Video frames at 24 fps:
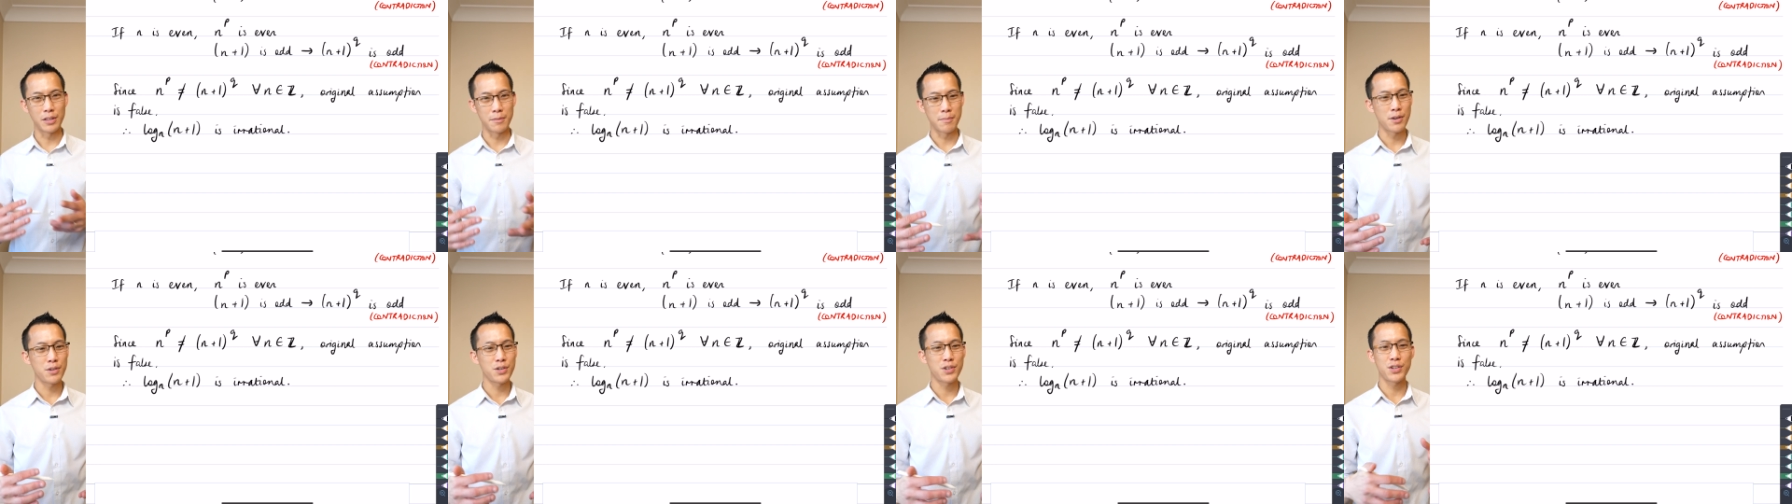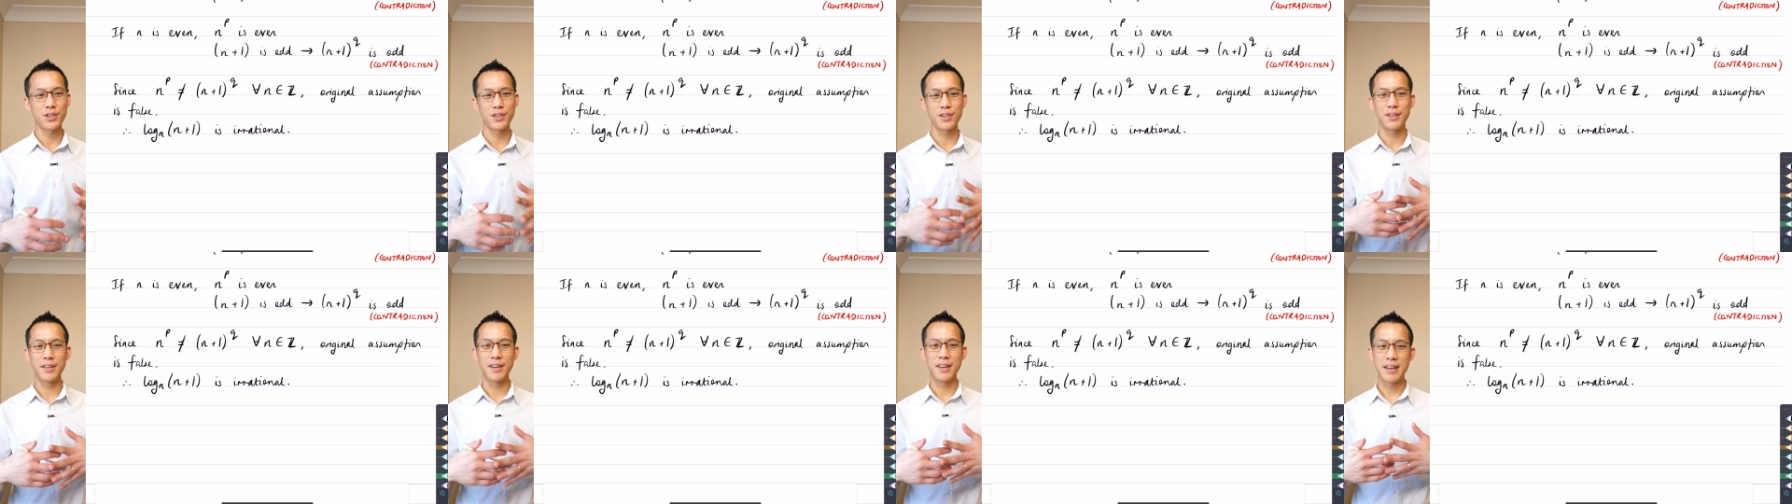in
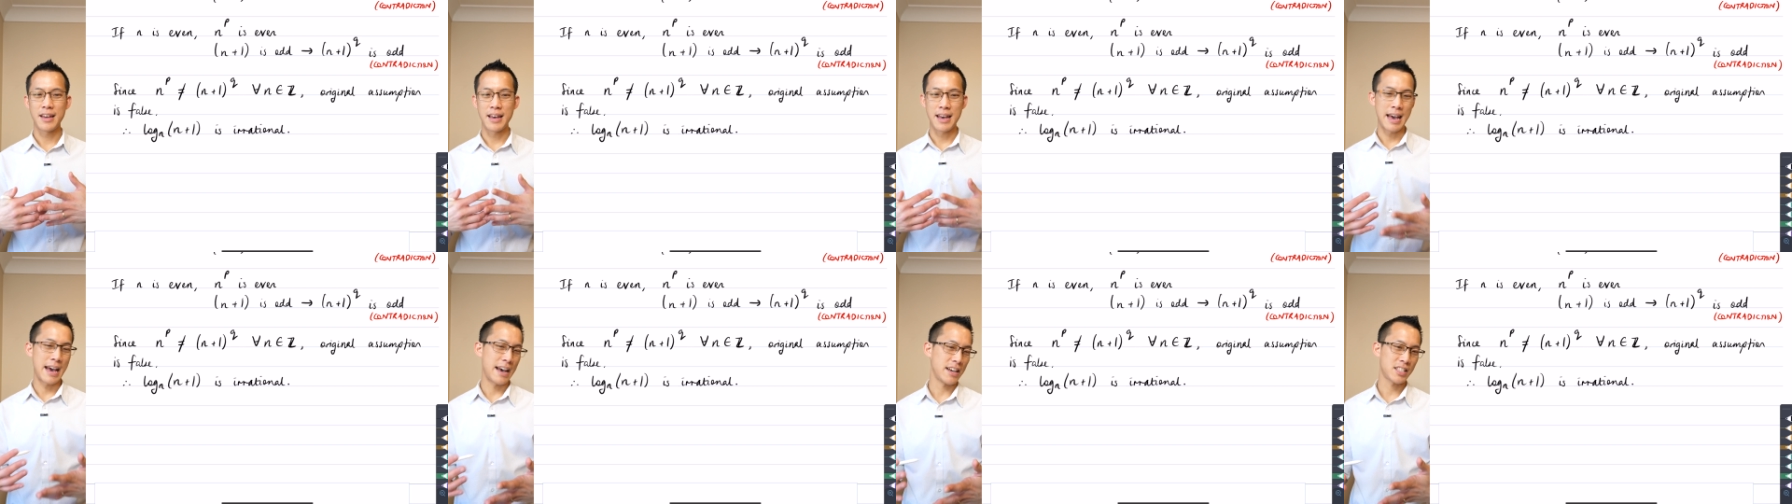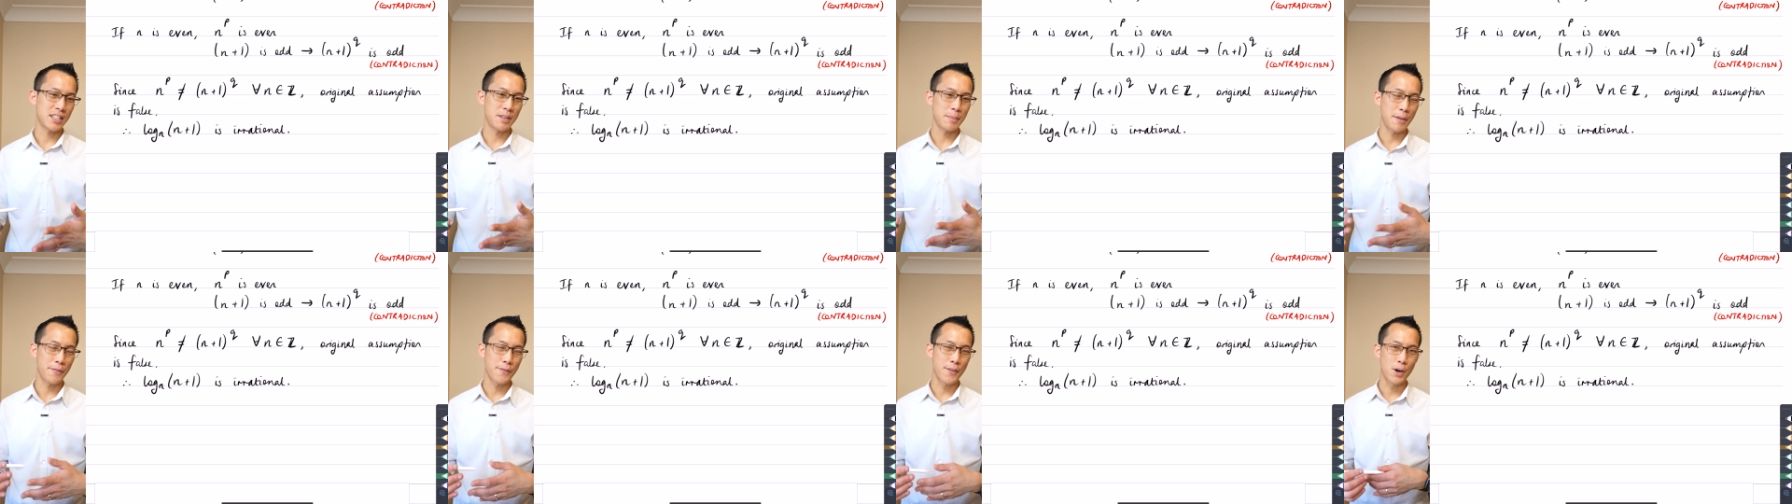motion has
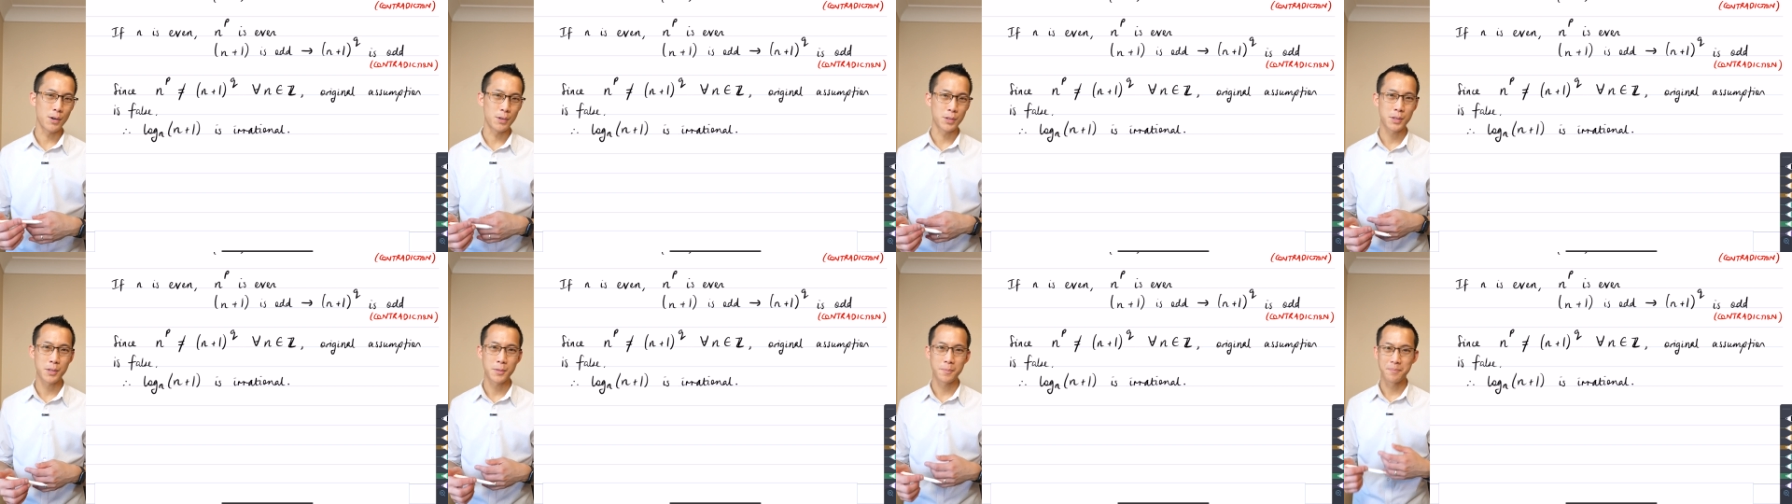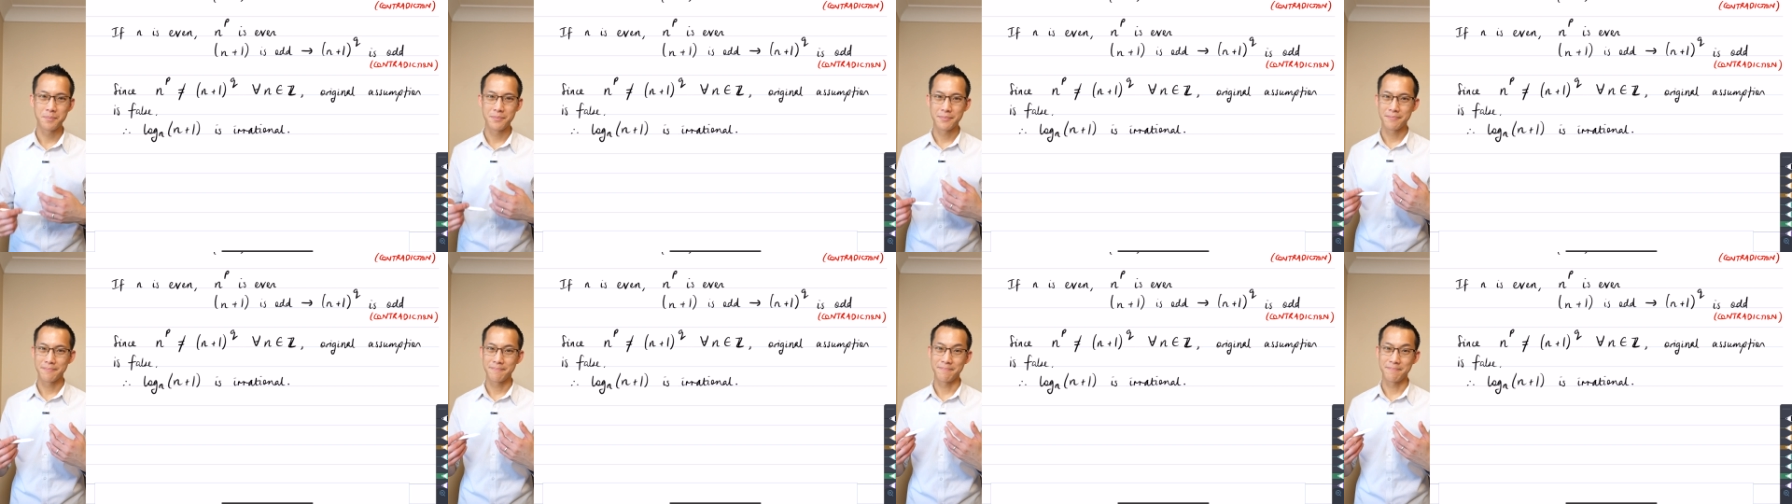to be false,